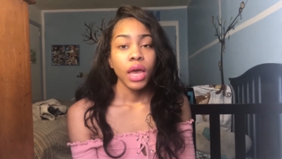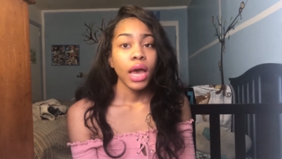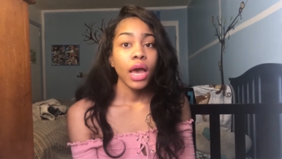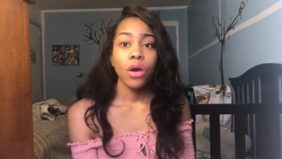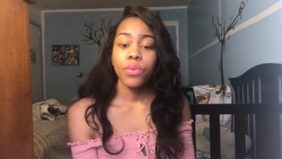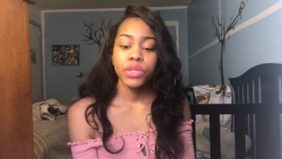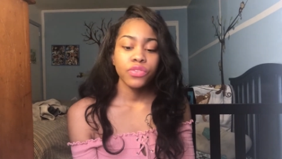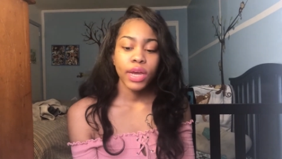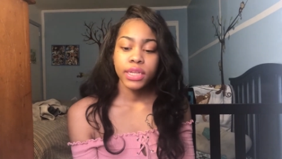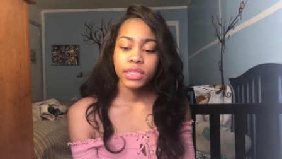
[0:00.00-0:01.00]
I always
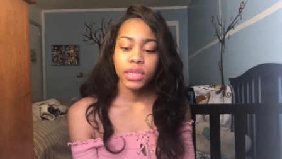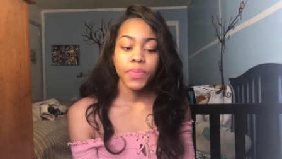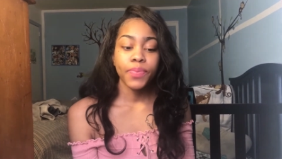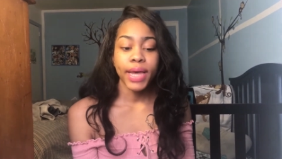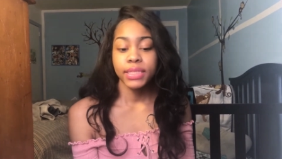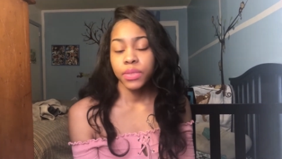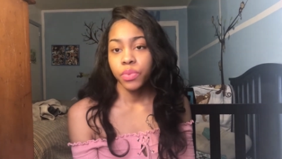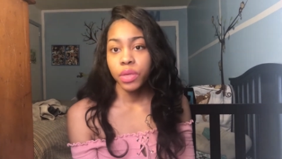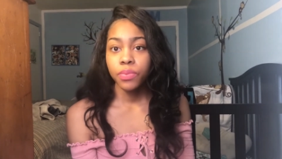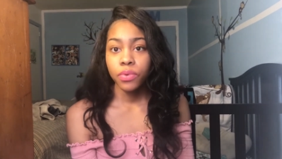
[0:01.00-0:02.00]
try to see the best in
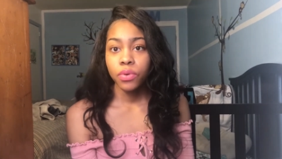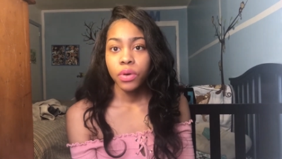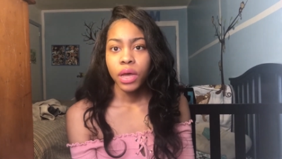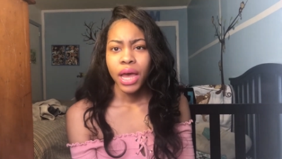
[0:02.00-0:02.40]
people.